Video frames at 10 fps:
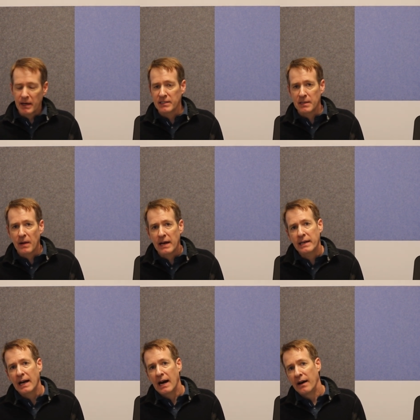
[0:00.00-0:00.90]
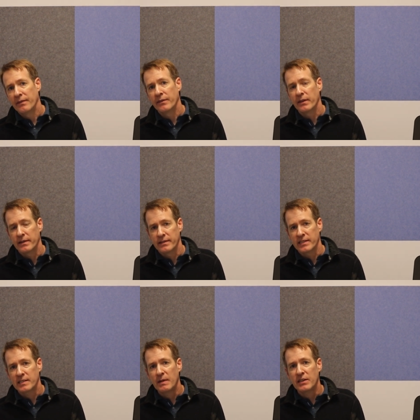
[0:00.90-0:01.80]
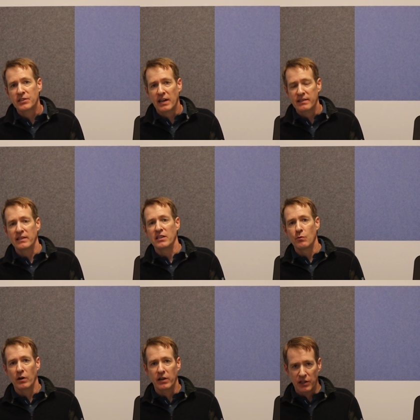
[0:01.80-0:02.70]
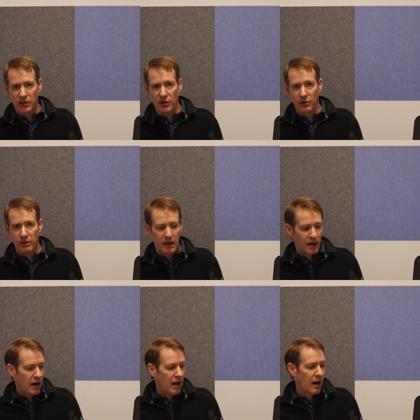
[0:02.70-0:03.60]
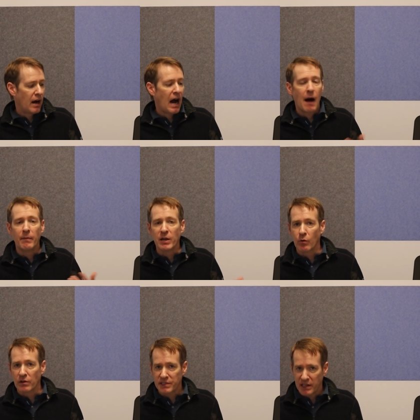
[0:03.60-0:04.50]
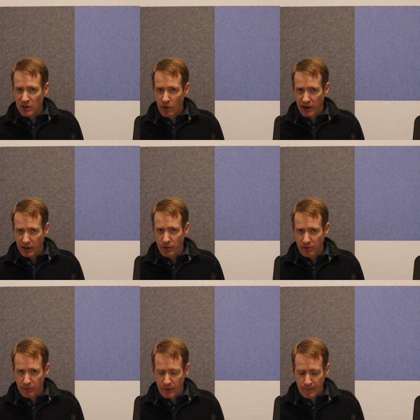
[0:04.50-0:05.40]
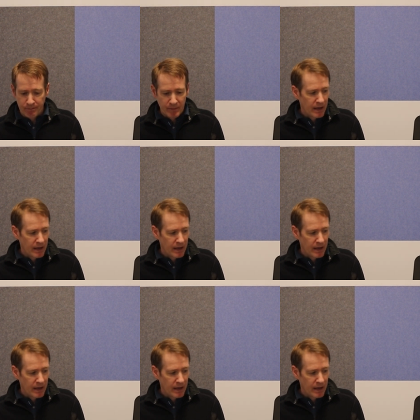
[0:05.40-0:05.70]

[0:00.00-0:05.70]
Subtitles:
depending on the speech test that you are going to do, how many words that you want to go through.